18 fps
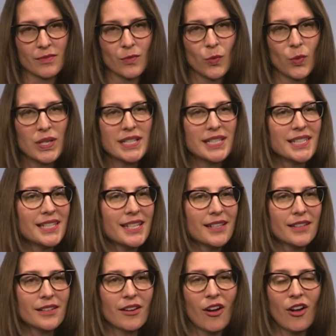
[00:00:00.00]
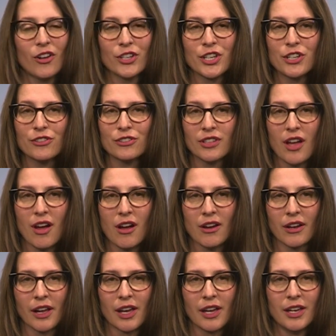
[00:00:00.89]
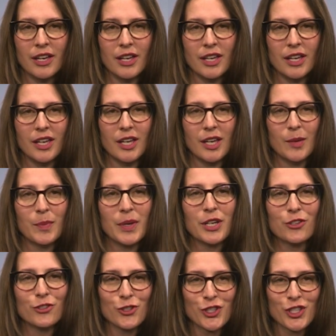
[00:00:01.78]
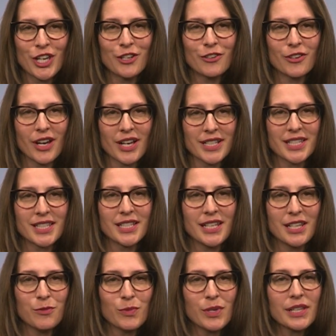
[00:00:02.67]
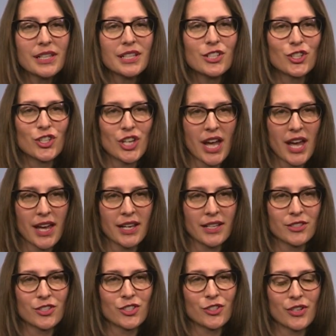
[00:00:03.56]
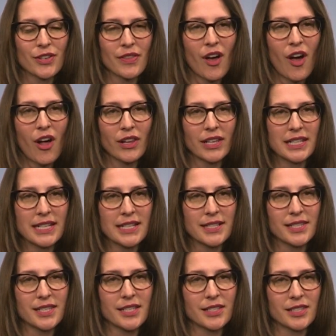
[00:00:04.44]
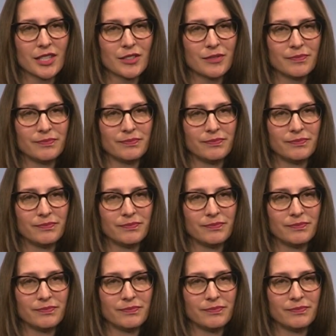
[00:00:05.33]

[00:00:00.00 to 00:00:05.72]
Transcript: We see it all year long, but your generosity really shines during the holiday season.